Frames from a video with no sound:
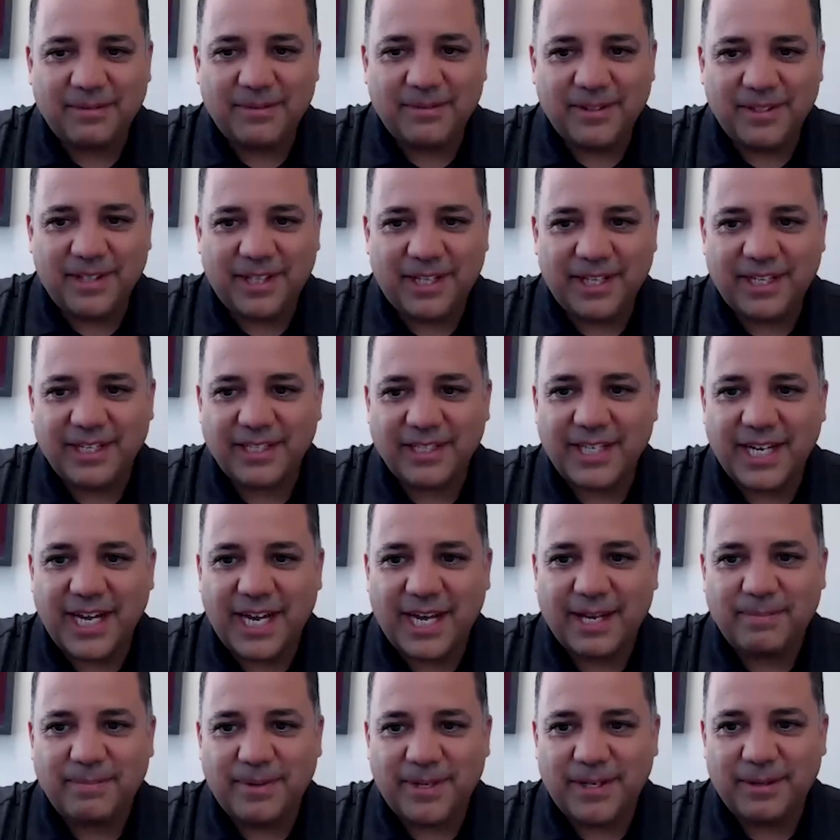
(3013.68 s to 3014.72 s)
like a
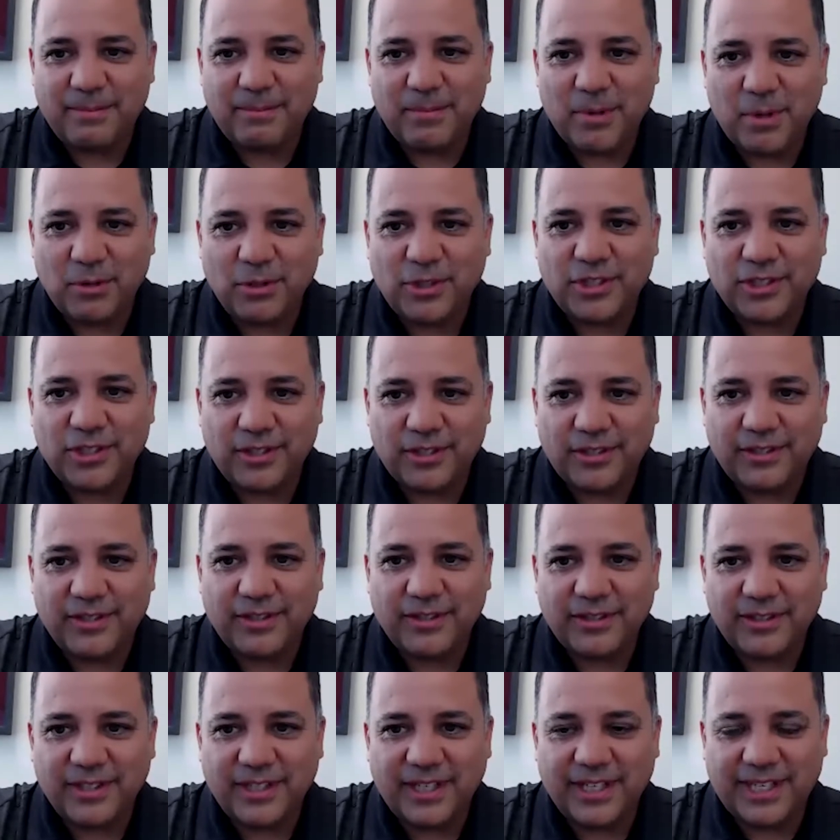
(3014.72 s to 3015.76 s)
tad bit
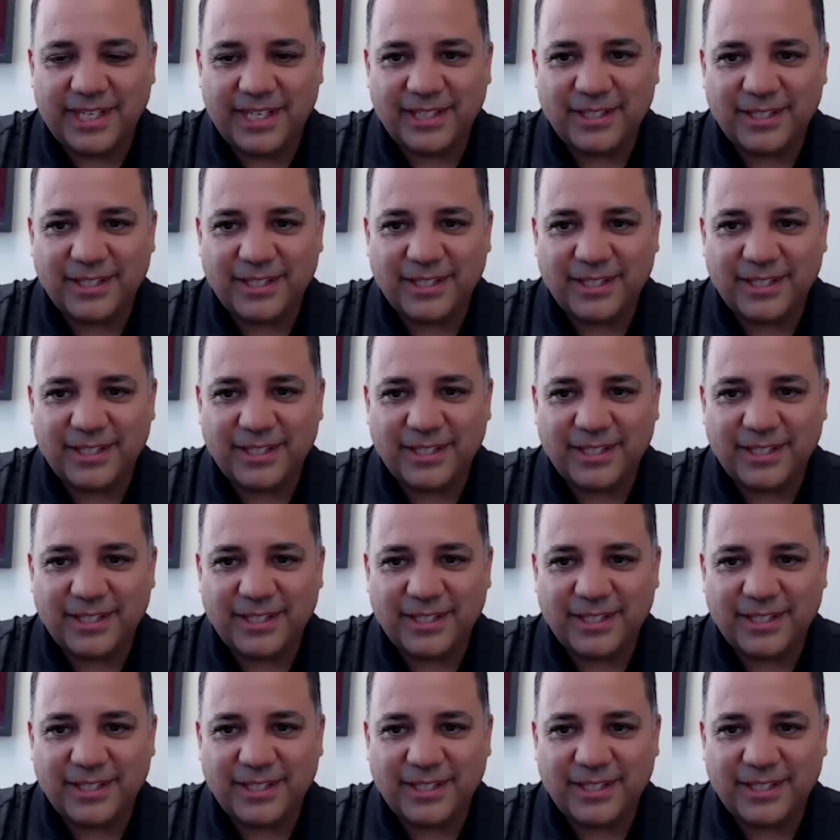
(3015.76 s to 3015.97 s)
emotional, like as a